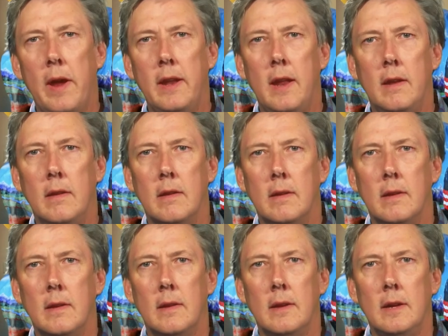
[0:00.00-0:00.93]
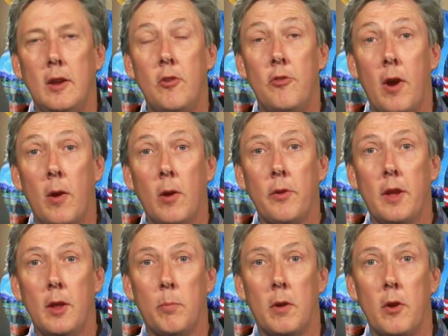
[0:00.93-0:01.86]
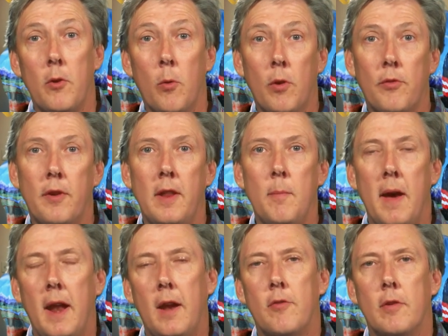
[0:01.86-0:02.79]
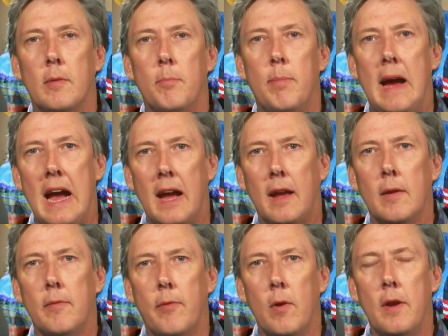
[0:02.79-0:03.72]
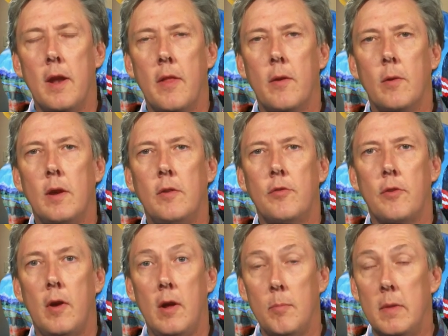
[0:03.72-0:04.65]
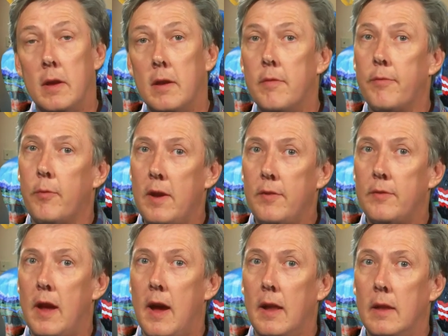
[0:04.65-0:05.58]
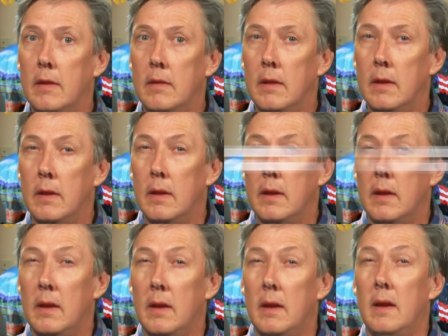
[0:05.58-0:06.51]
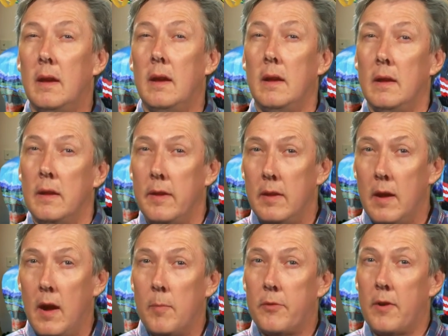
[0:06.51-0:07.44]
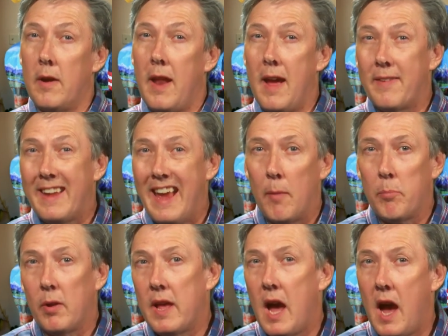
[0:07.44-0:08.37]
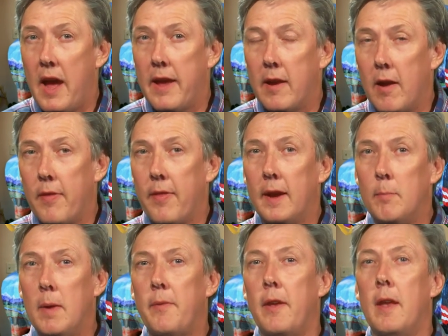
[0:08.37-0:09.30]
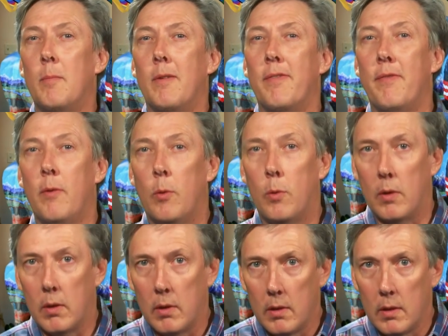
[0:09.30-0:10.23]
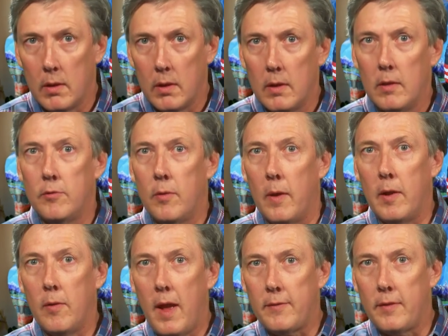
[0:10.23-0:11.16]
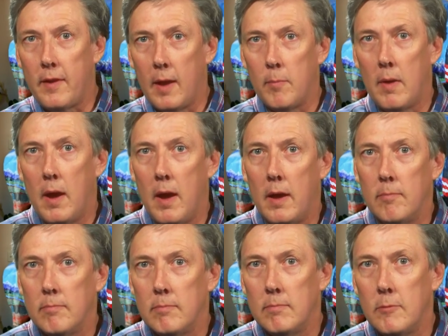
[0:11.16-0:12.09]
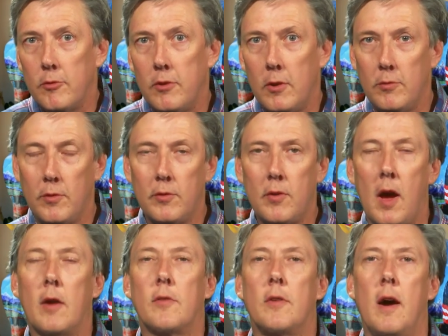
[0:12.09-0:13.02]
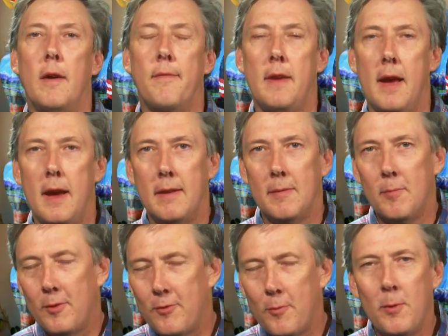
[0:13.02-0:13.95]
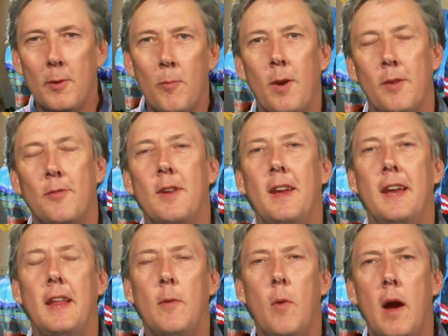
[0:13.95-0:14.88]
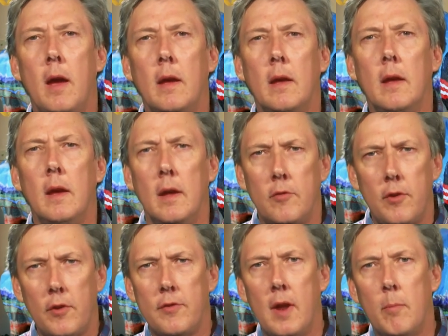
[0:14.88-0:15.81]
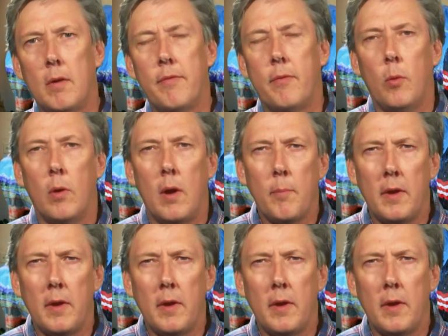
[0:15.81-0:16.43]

Enid. Jerald Gilbert, your city manager, back for another installment of Freestylin'. You know, I'm starting to have to count pretty high here. I think I'm up to number 4, so I don't have to take my shoes and socks off yet, which you wouldn't want to see anyway. Just number 4.